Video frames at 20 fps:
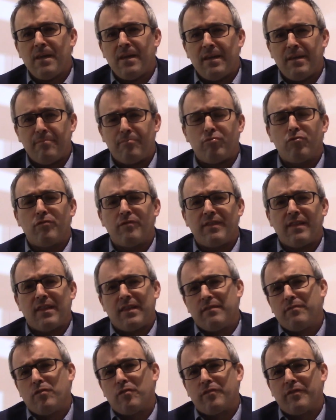improve the
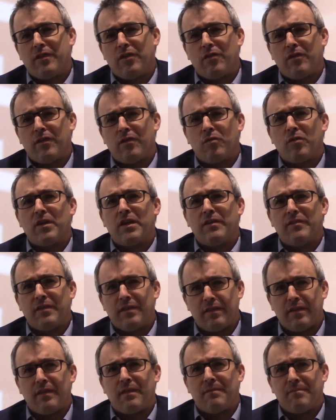level of care that we're
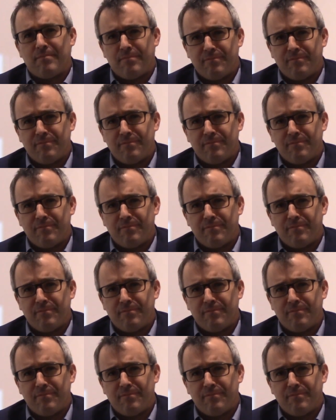giving to them.